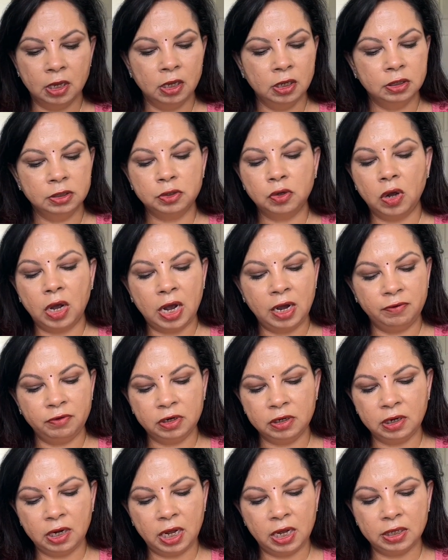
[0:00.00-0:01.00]
So
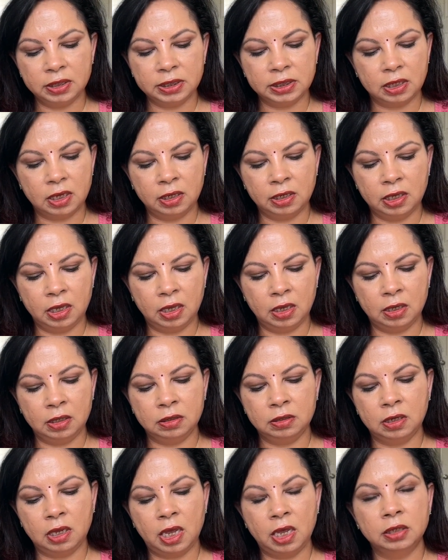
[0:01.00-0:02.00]
Hourglass
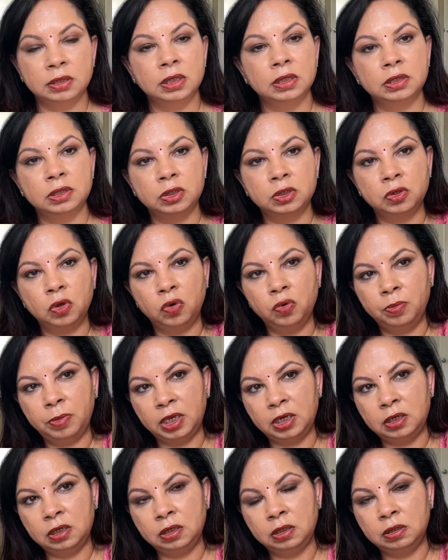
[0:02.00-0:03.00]
again has so
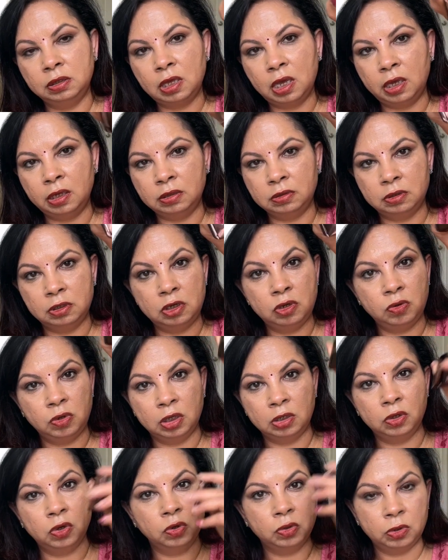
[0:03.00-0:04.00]
many that you
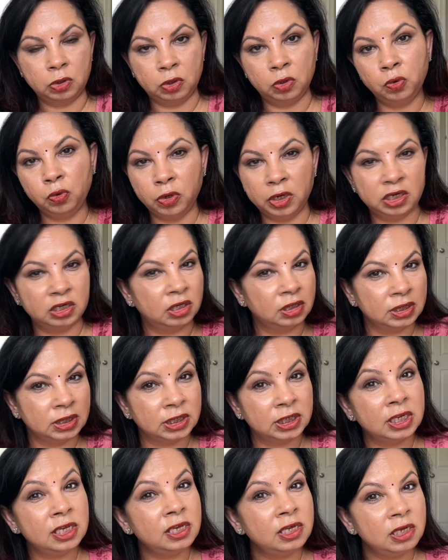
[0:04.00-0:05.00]
can go through it and
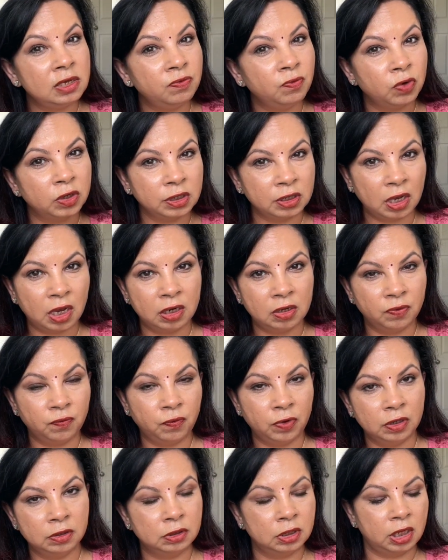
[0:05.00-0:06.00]
see what kind of
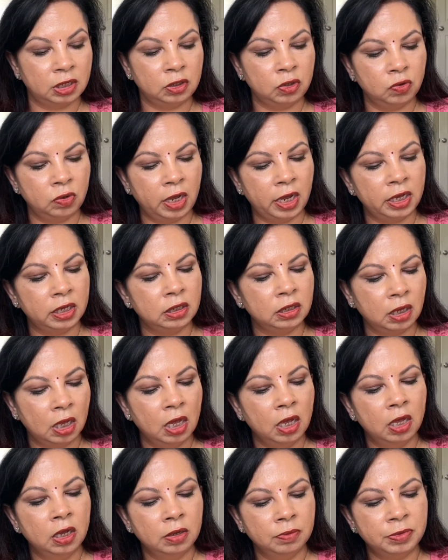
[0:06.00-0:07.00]
one that you like.
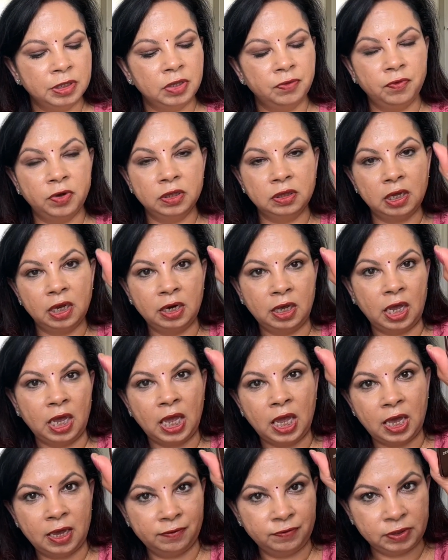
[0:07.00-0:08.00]
But the one that I
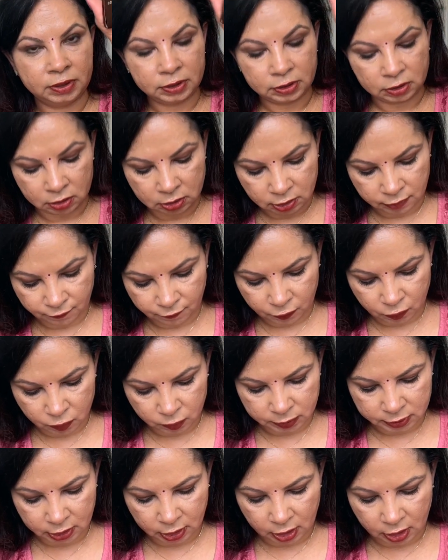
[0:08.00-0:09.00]
have is the
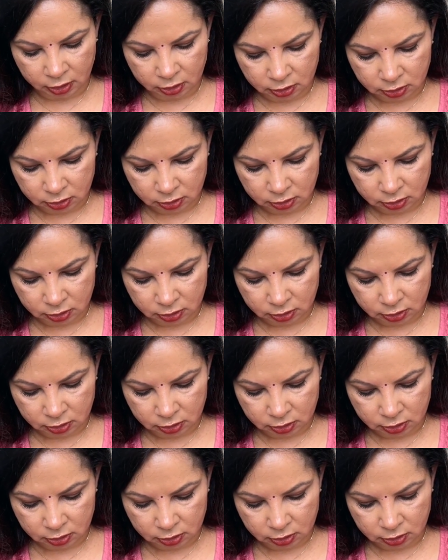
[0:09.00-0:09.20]
diffuse light.